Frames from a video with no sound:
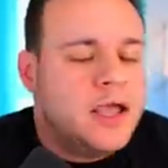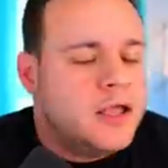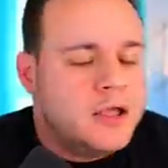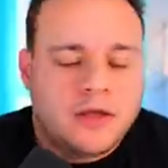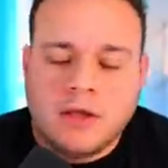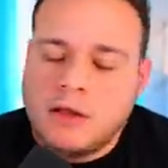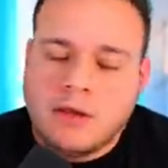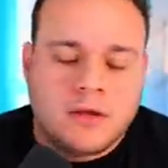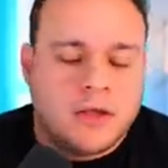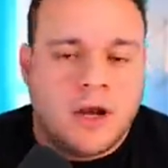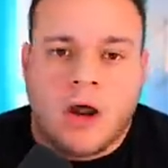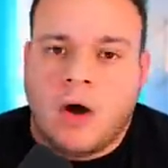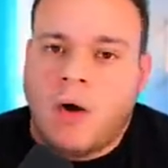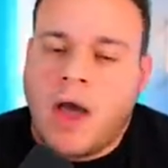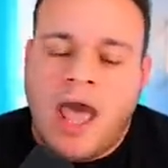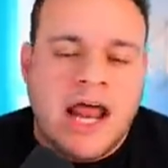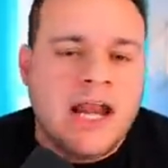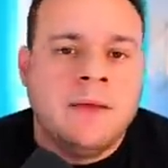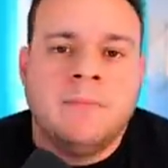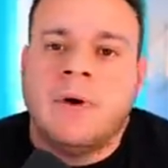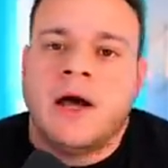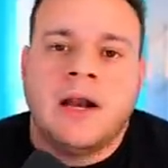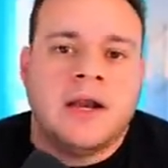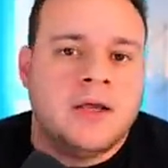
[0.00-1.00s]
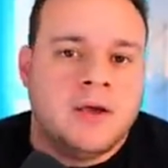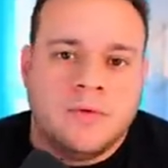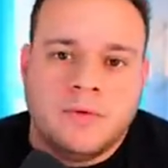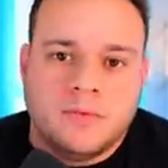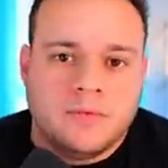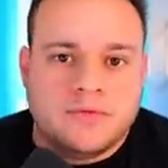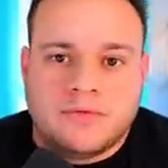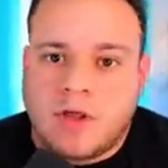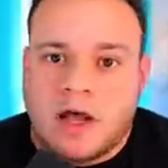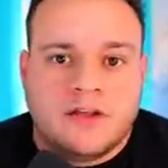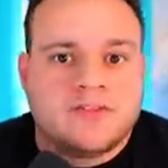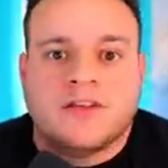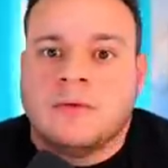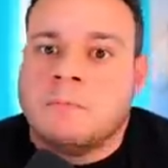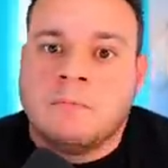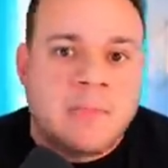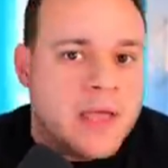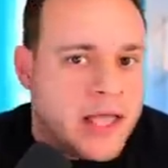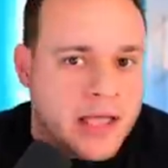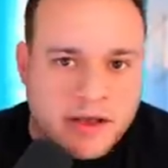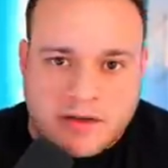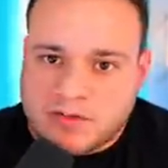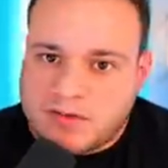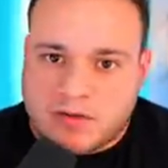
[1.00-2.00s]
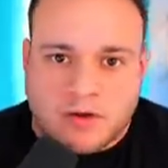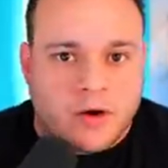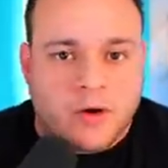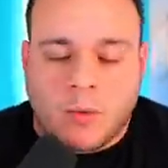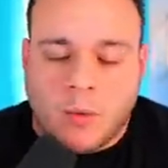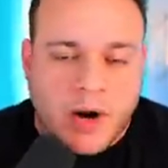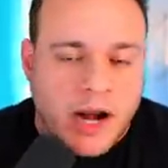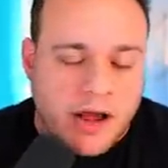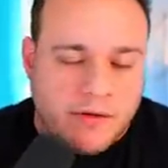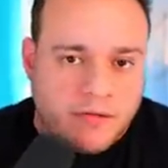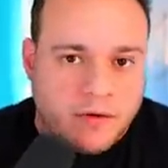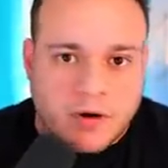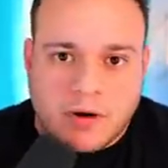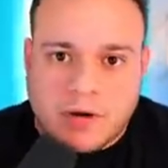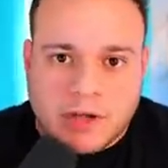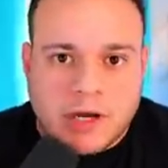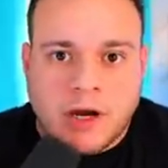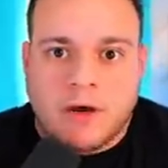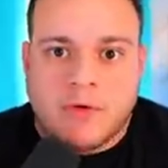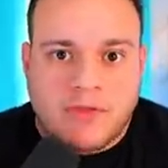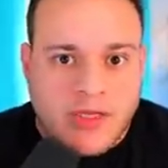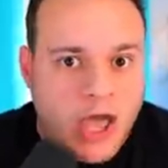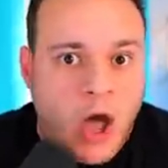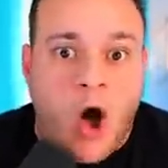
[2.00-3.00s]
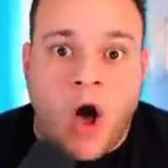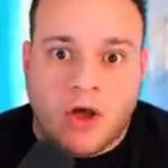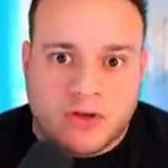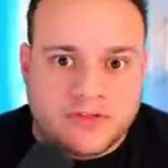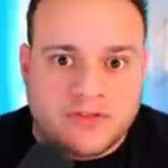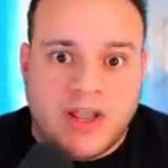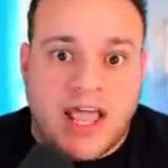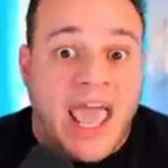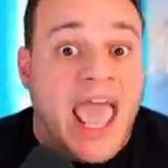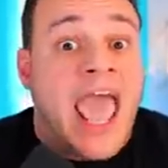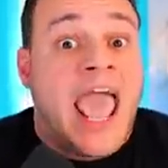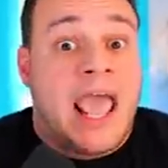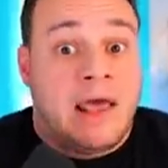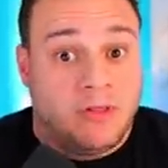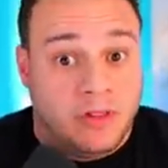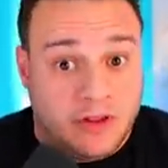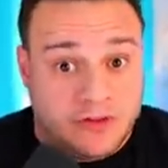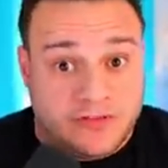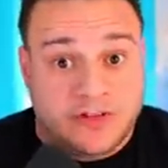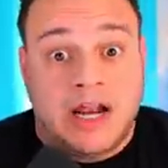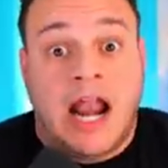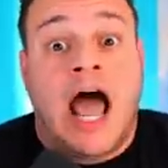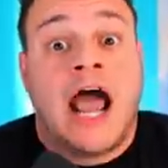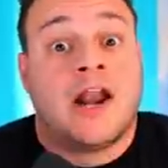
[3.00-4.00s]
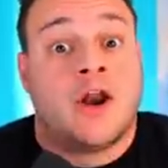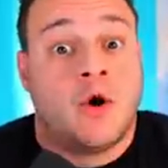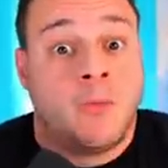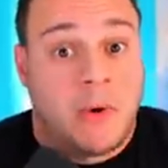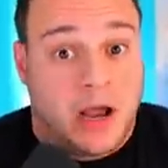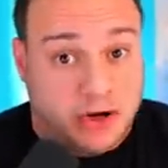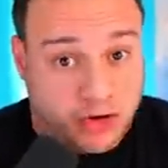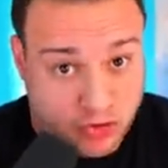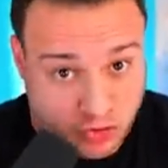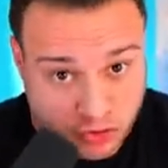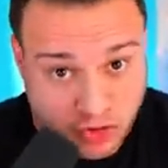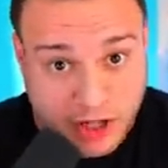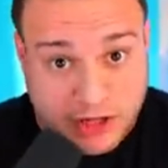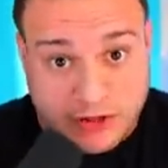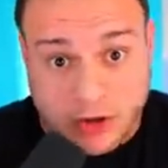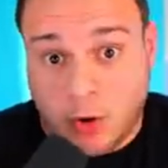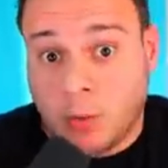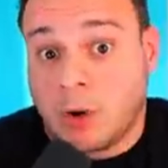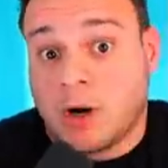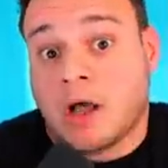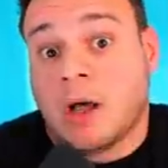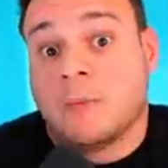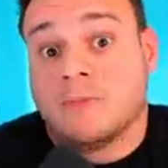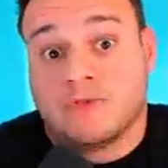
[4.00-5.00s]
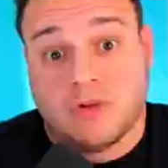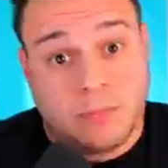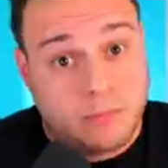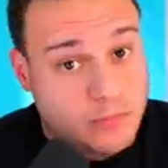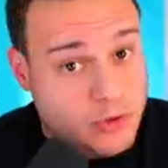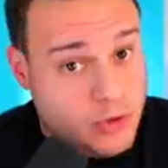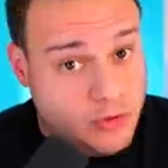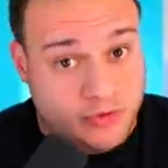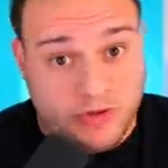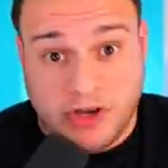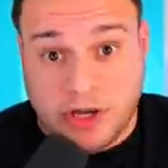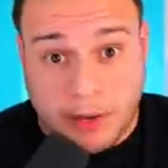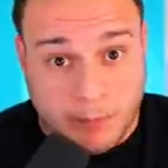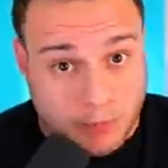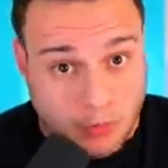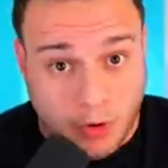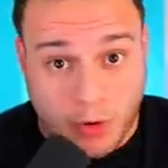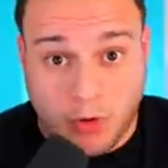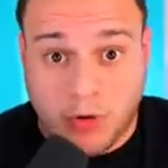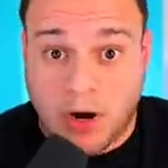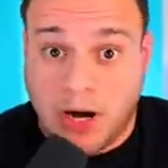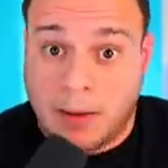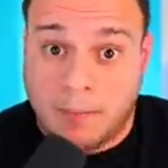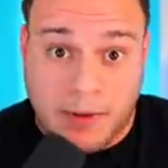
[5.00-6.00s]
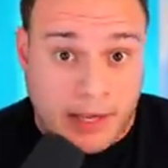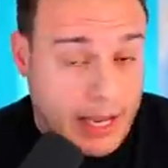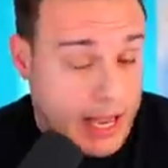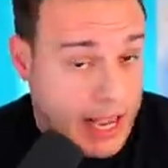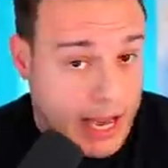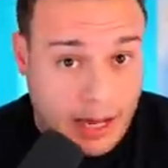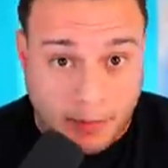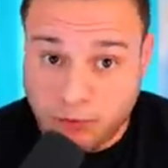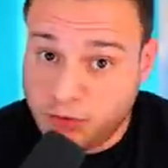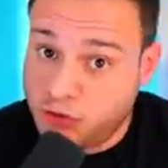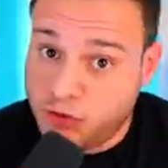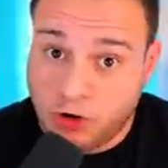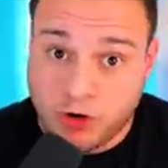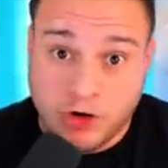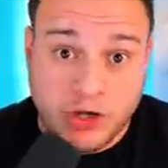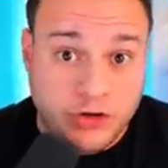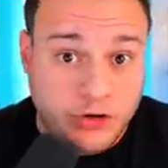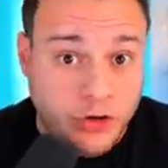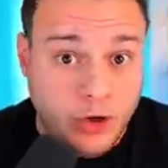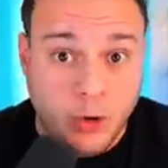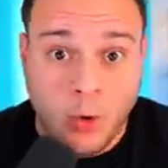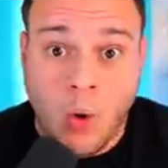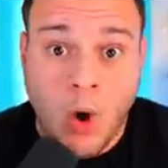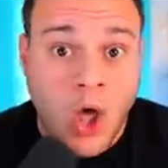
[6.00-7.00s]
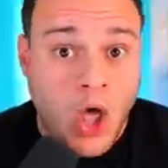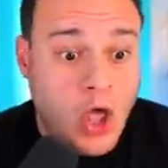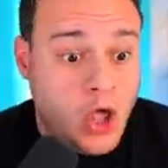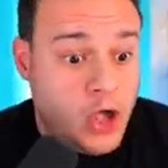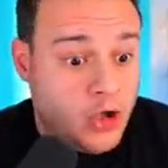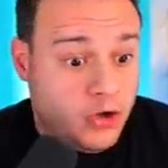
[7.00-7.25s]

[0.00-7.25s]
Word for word: You know, anybody who doesn't mix or whatever, you know, they all say, hey, listen, I know my shit though when it comes to music and programming. And I'm sure you do.